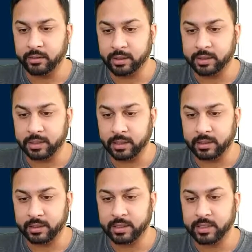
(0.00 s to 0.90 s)
can see that
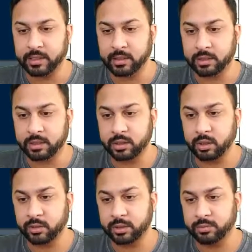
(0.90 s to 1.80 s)
this is
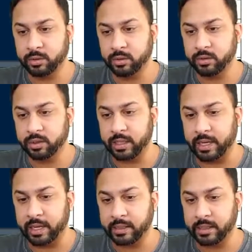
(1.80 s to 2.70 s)
so smooth
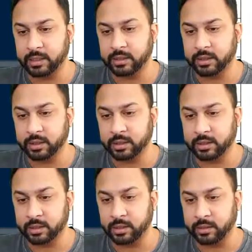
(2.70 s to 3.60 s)
that it's
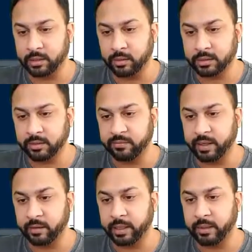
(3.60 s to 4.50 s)
just, you know, it's a
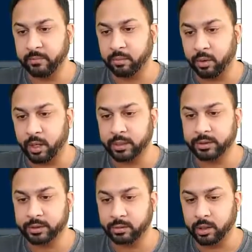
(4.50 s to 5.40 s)
very broad
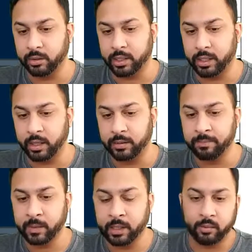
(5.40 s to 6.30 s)
stroke here.
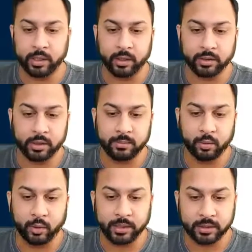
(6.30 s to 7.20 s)
When you go to
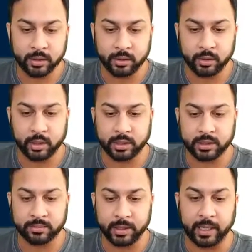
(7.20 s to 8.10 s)
0.2 on
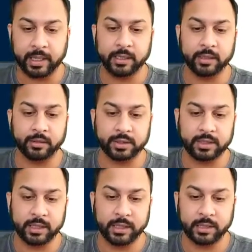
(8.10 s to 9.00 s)
span, you'll
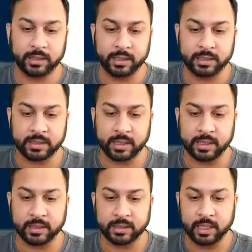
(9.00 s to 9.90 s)
see this
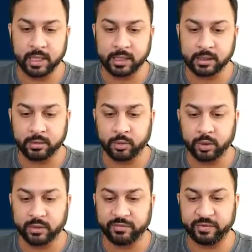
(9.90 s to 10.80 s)
is a little more
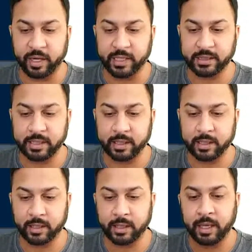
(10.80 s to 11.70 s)
defined
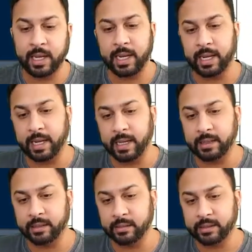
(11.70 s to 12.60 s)
here,
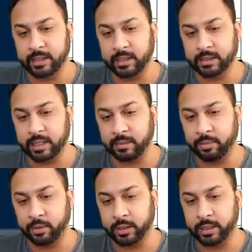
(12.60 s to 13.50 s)
and you see it's kind of
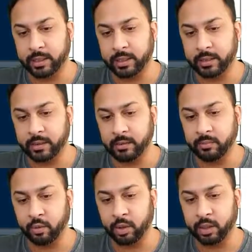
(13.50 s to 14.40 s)
pulling in
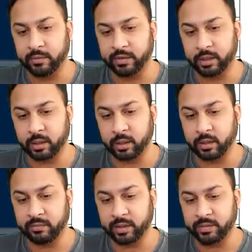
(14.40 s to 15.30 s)
more of the
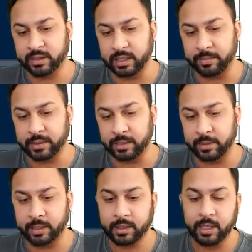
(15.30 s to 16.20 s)
curve on this
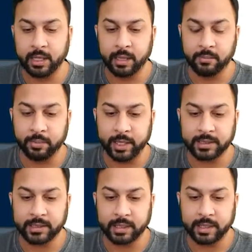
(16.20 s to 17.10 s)
epidemic.
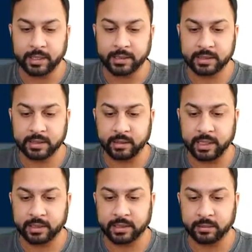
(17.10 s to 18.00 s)
But it still
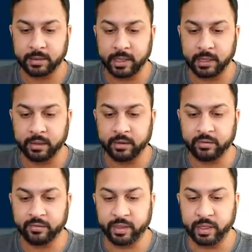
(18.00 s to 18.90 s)
has some kind
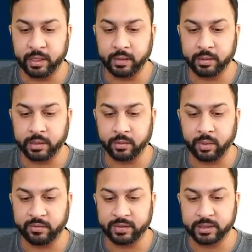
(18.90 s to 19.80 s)
of you know,
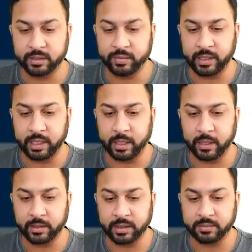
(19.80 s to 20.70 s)
roughness over here,
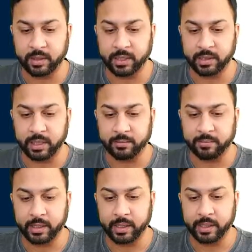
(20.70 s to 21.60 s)
and this might not
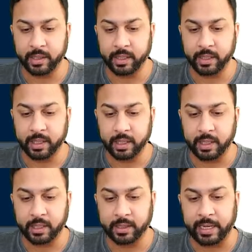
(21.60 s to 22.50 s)
be
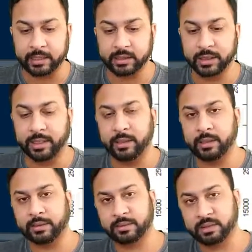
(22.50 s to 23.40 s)
actually
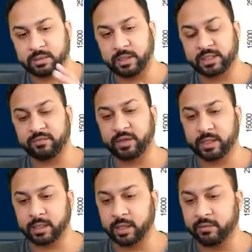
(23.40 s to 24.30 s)
specific
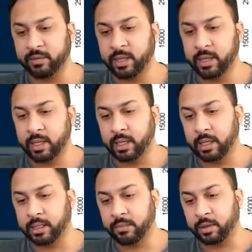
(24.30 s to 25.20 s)
enough.
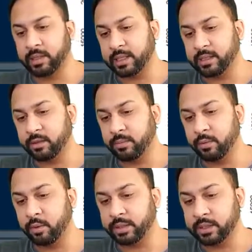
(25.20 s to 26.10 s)
You can bring it then to a
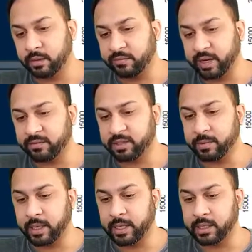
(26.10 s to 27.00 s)
0.05
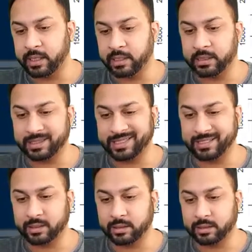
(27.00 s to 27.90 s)
span, and this
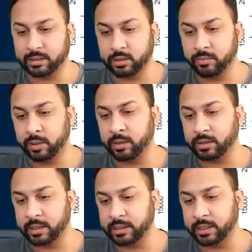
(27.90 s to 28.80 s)
is super
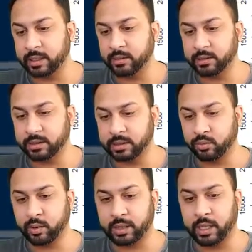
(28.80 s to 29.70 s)
detailed. This is
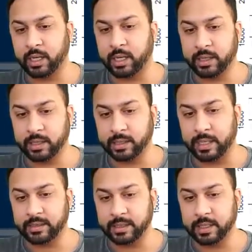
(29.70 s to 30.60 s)
really hugging
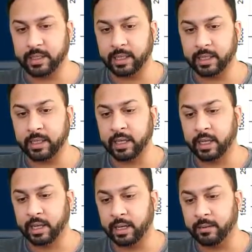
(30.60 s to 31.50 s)
that data,
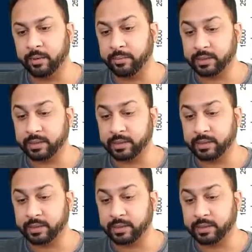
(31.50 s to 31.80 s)
but